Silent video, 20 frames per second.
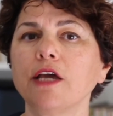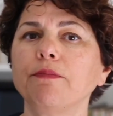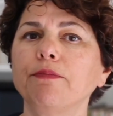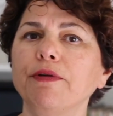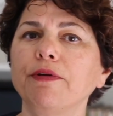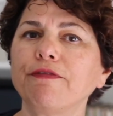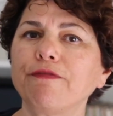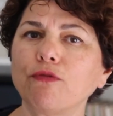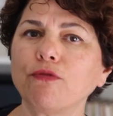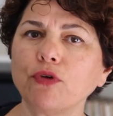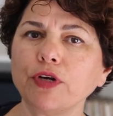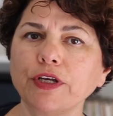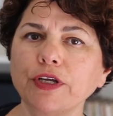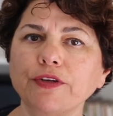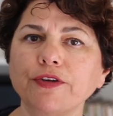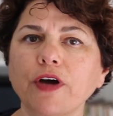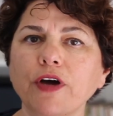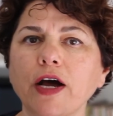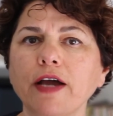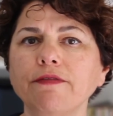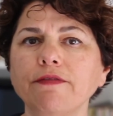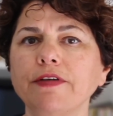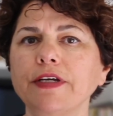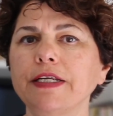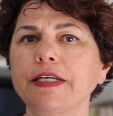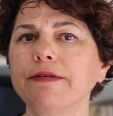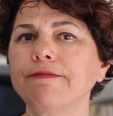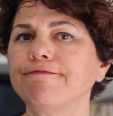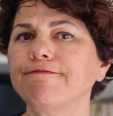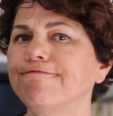before you dive
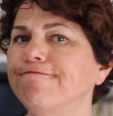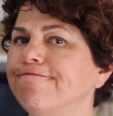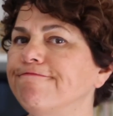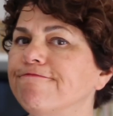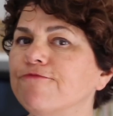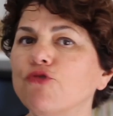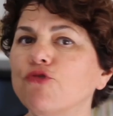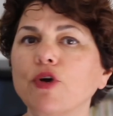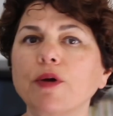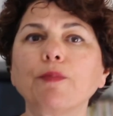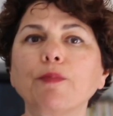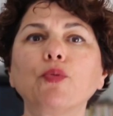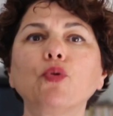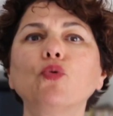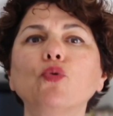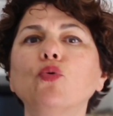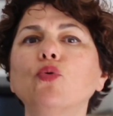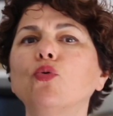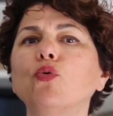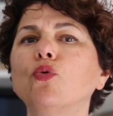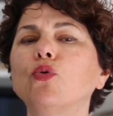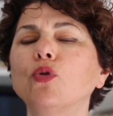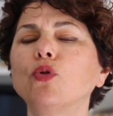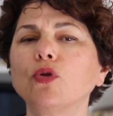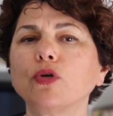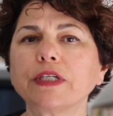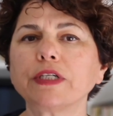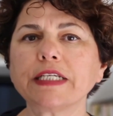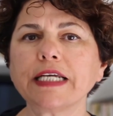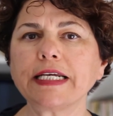into a pool
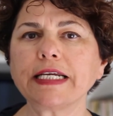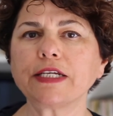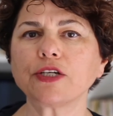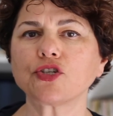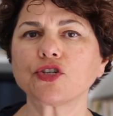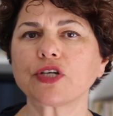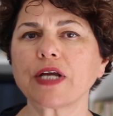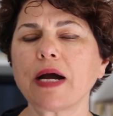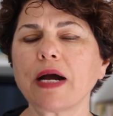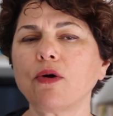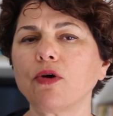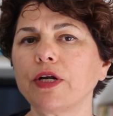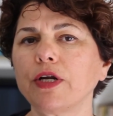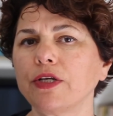or take a shower.